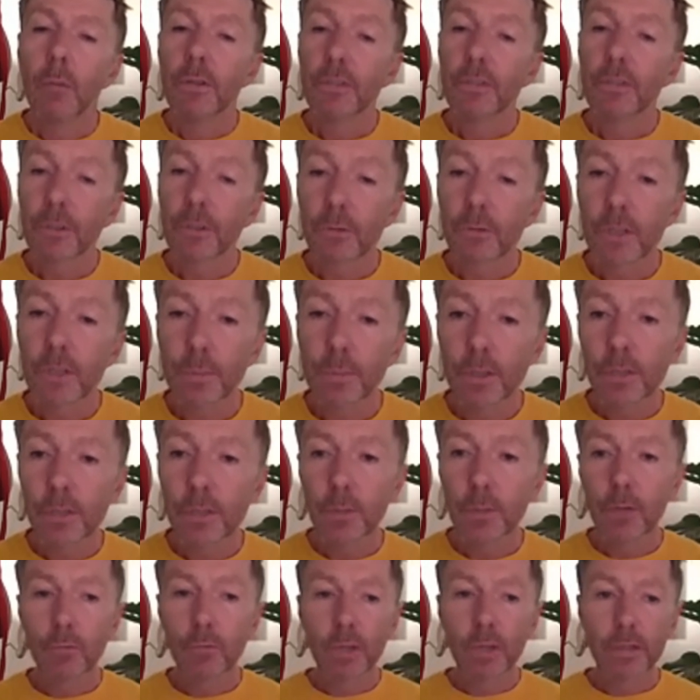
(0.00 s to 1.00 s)
So the response
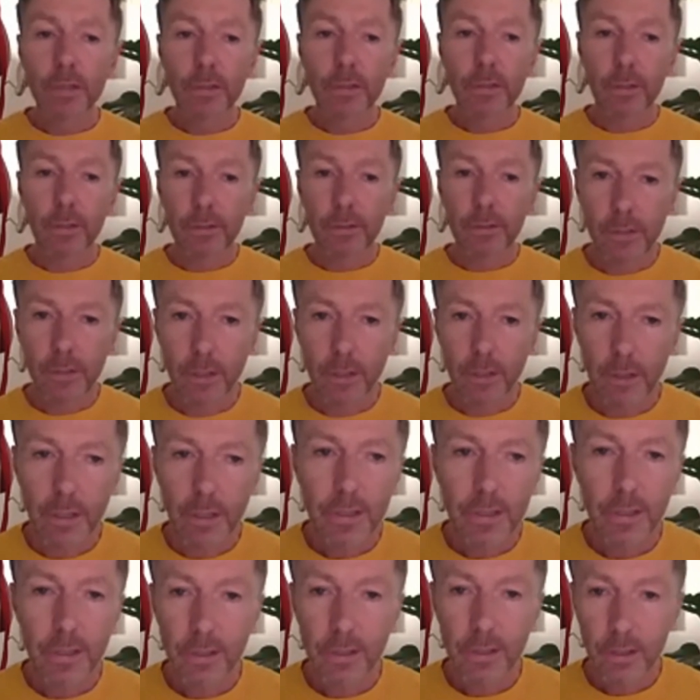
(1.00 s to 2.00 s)
by residents to
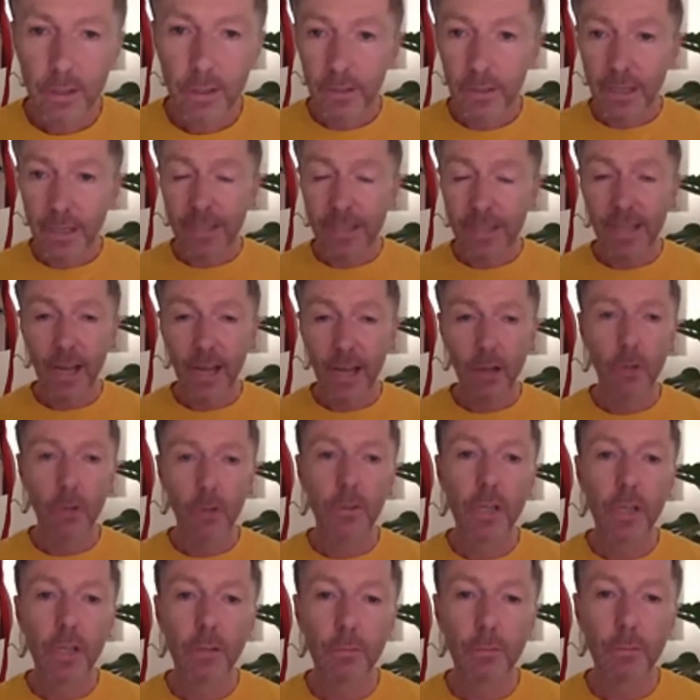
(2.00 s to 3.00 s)
this and the attack
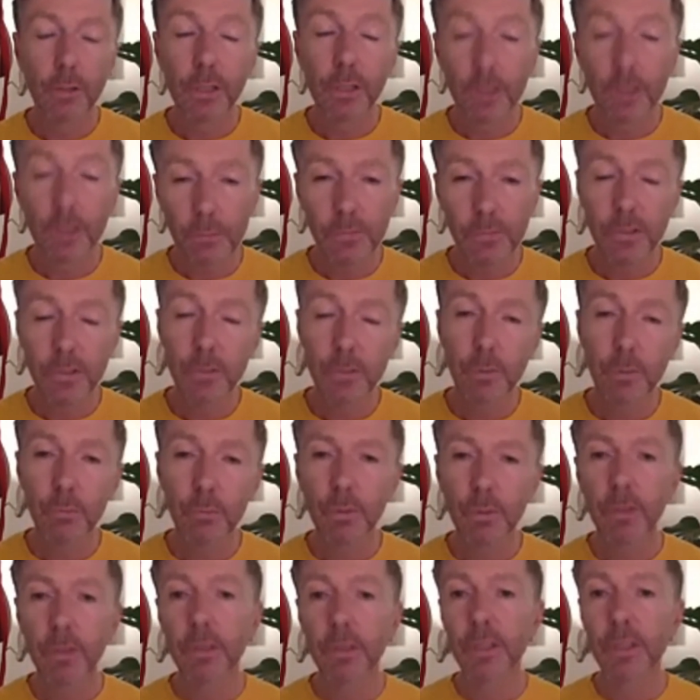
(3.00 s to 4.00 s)
on their freedoms has been
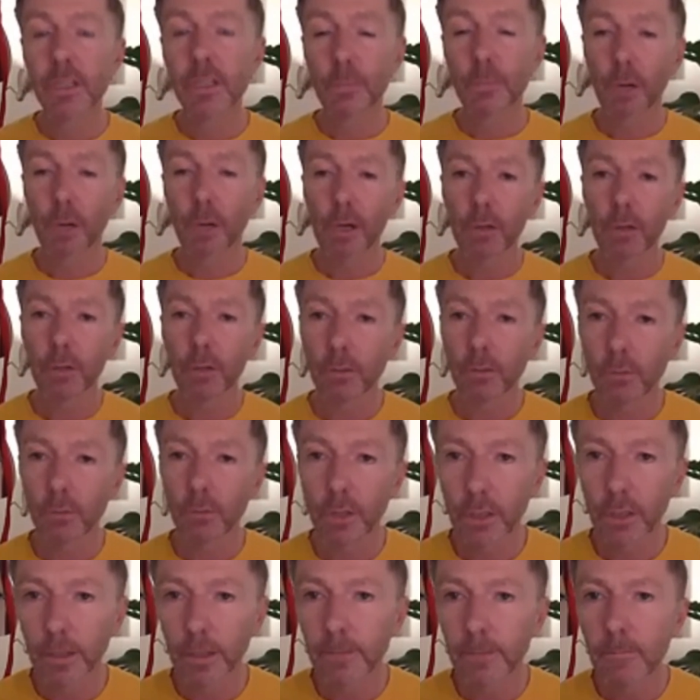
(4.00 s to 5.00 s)
pretty inspiring,
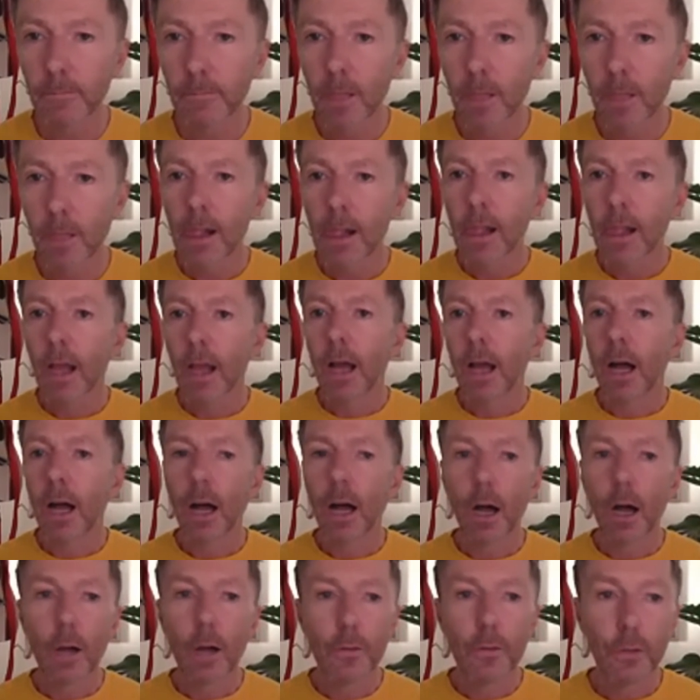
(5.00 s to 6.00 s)
really.
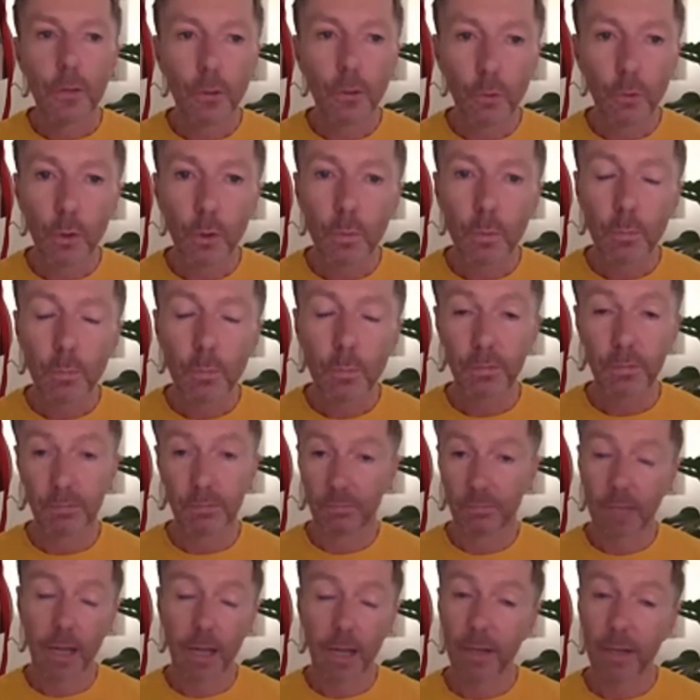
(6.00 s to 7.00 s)
The group,
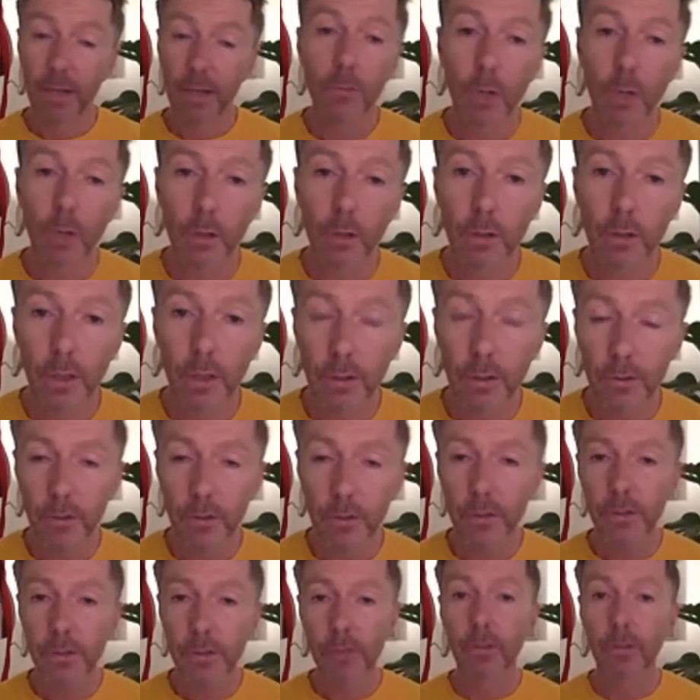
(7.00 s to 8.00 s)
Hackney Road
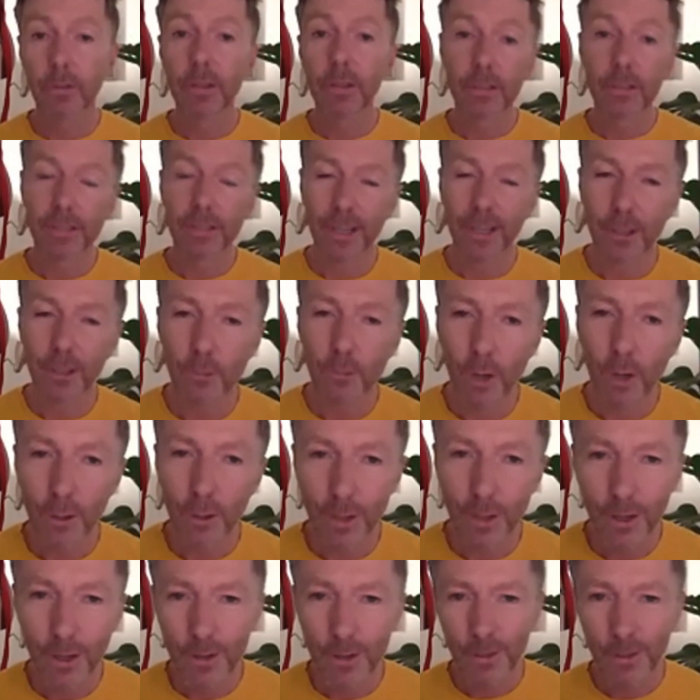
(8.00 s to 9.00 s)
Closures, Horrendous Hackney Road
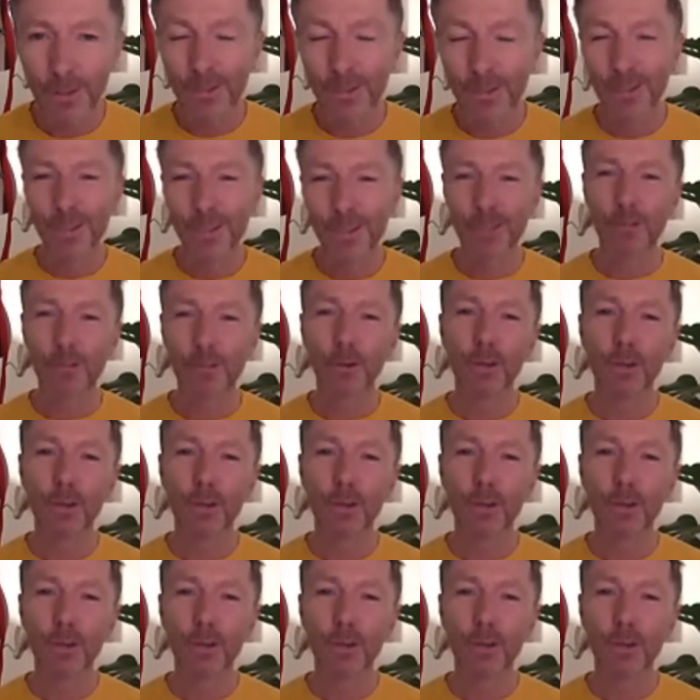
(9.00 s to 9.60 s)
Closures, has